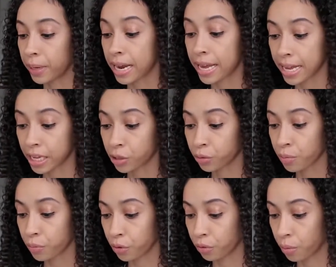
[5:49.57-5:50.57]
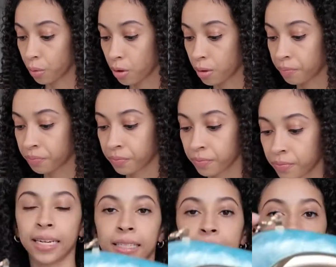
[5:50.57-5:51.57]
but it is removable.
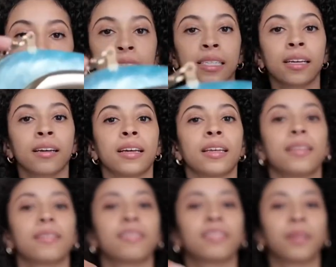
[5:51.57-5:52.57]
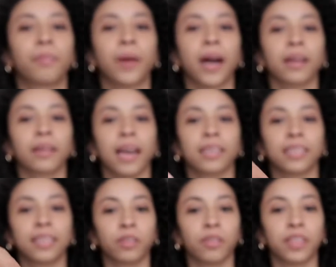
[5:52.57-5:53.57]
And it does, the bag has
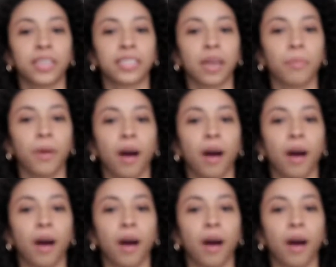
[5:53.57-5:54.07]
like little things that